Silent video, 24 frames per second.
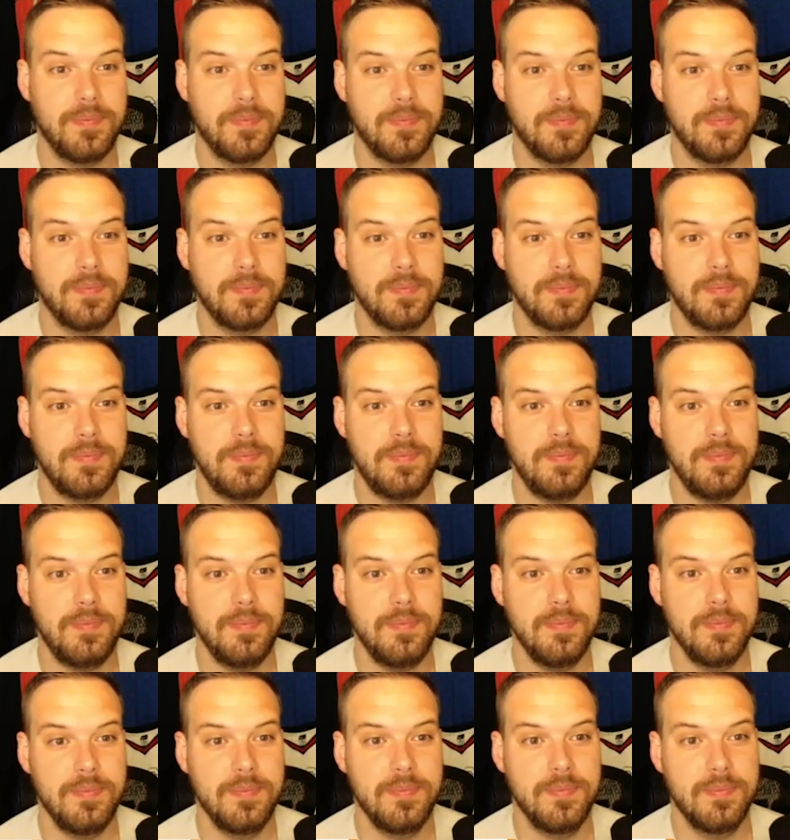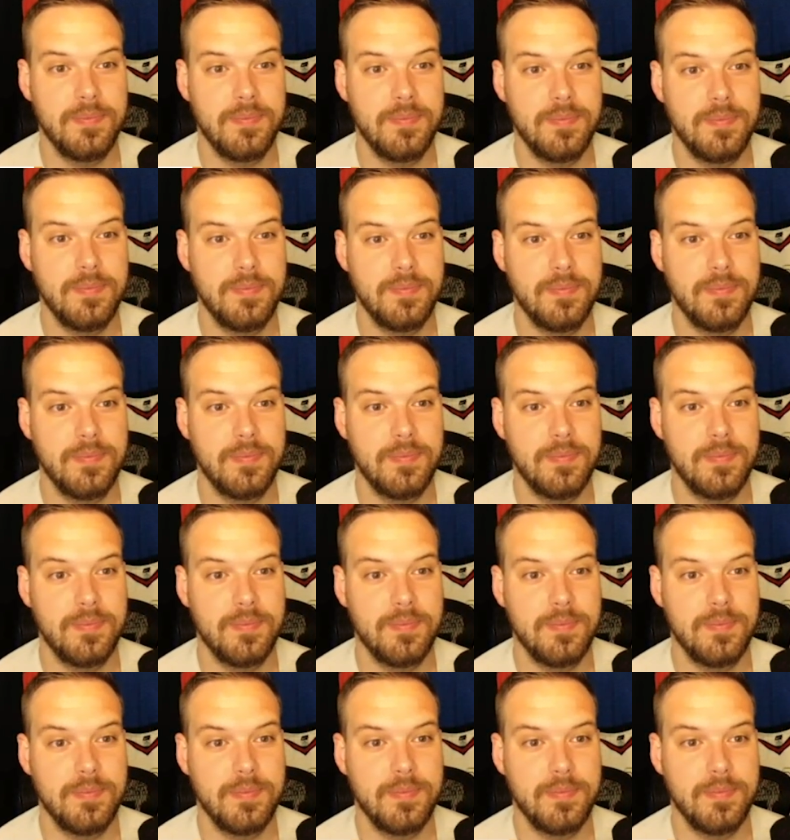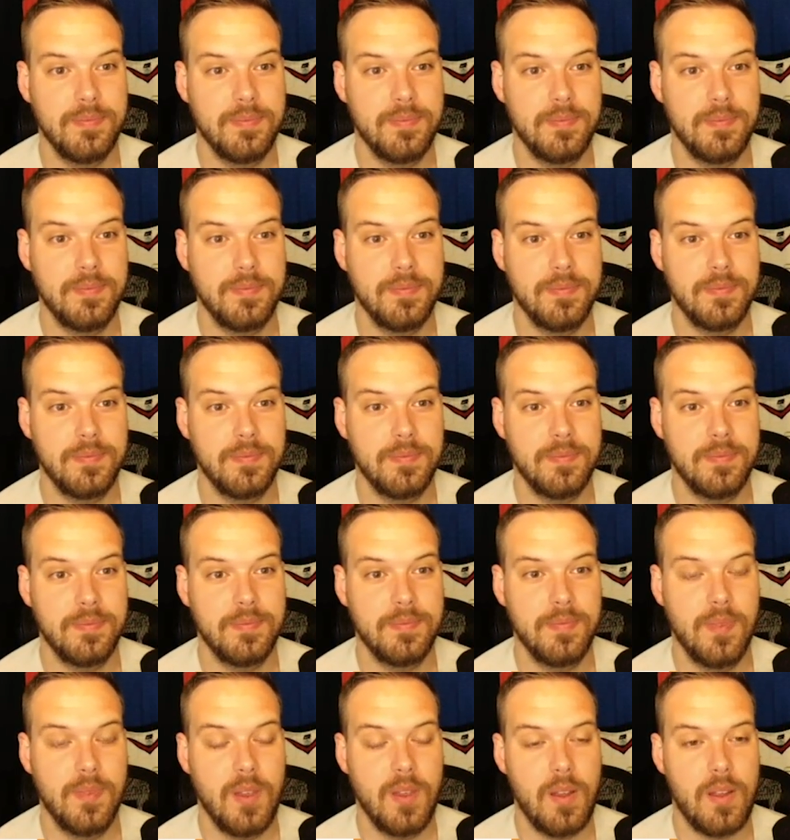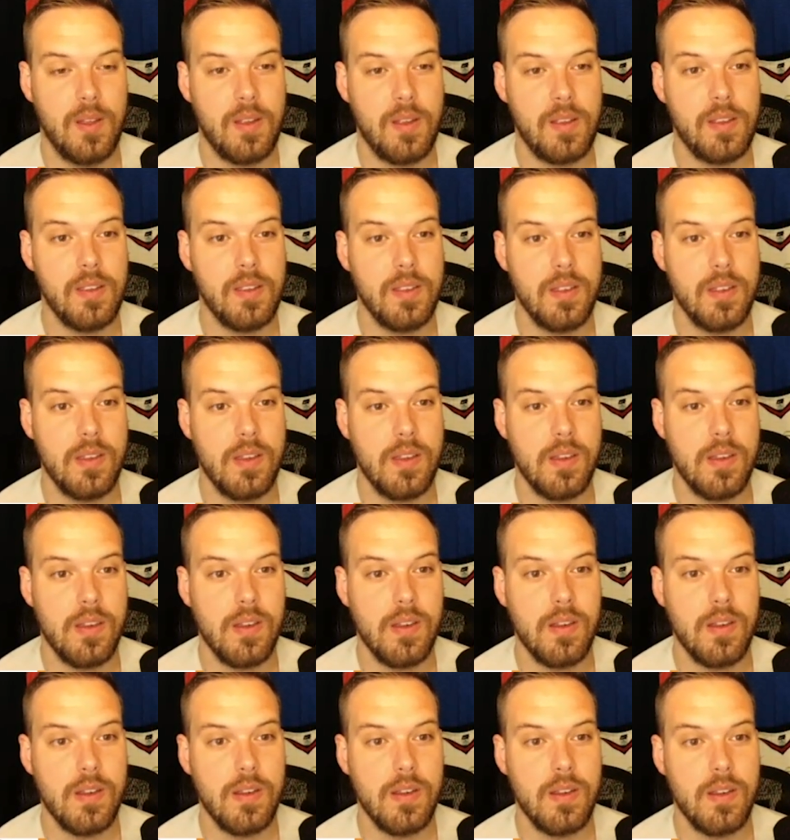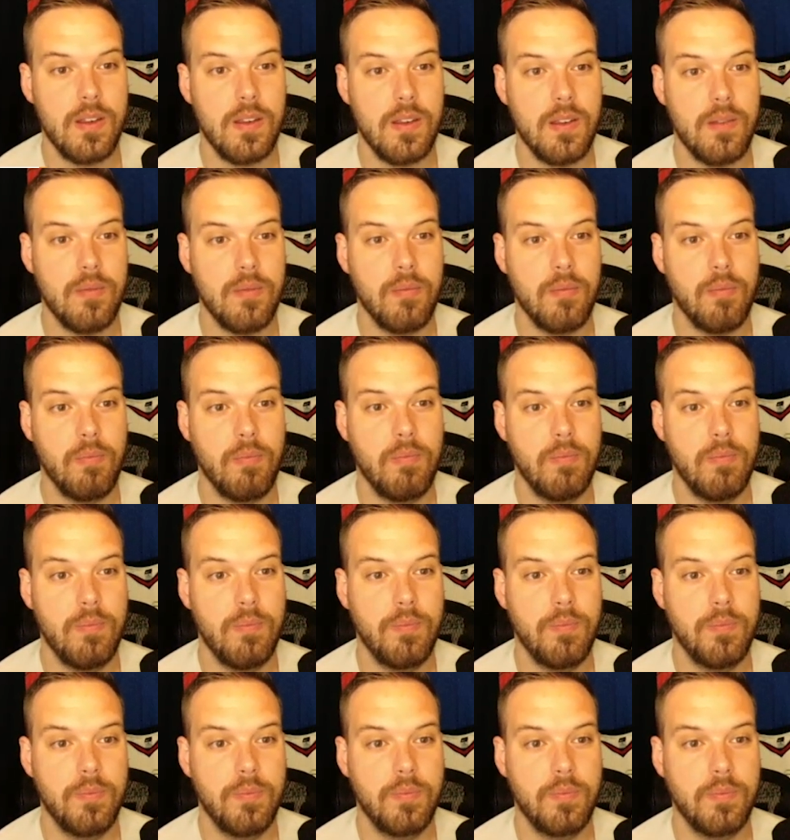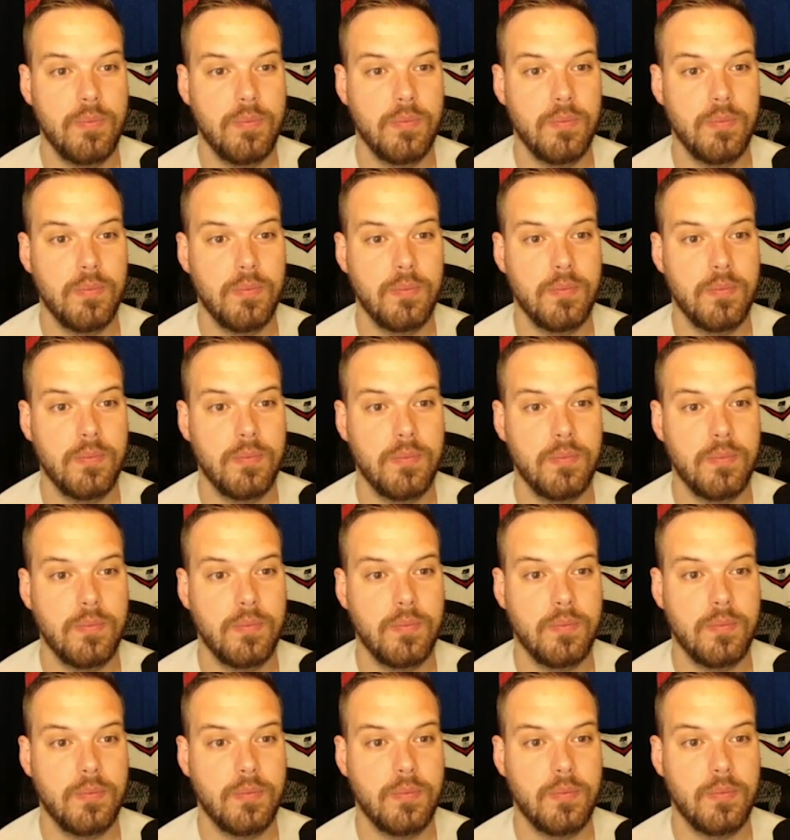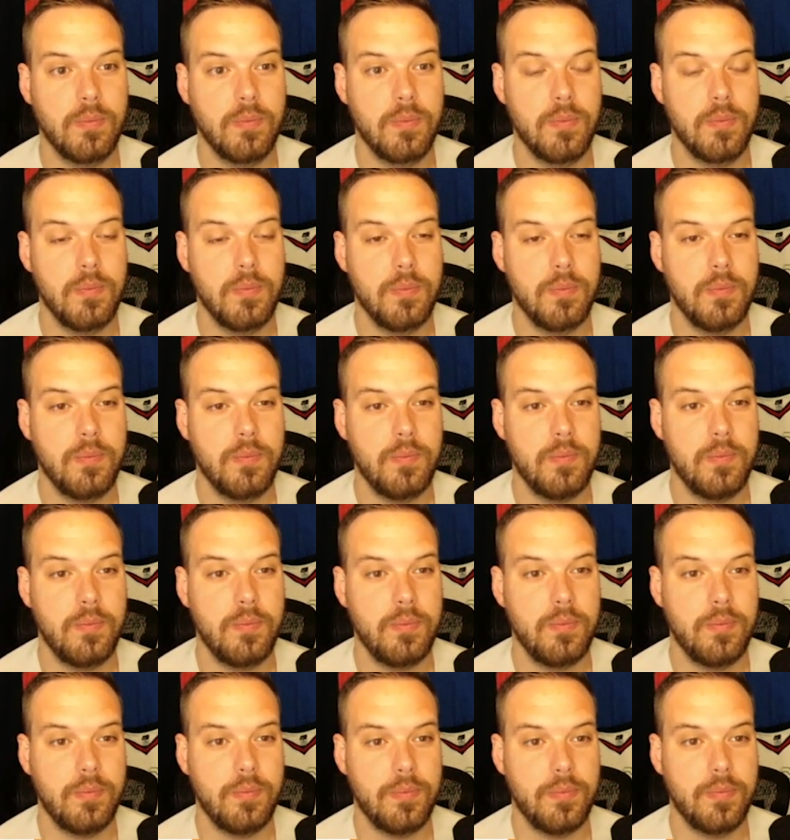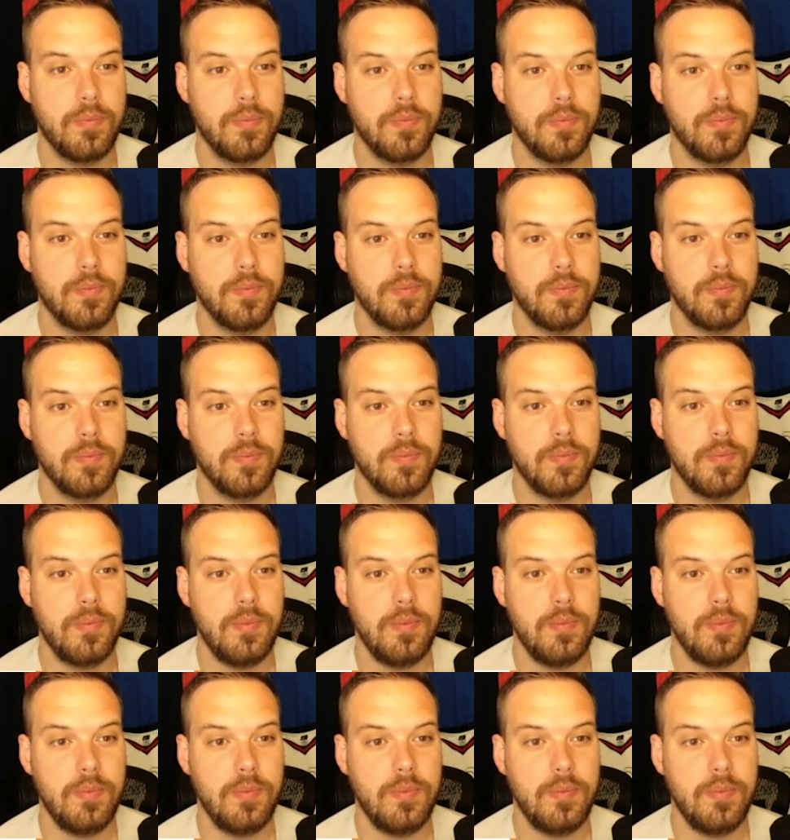This person isn't speaking.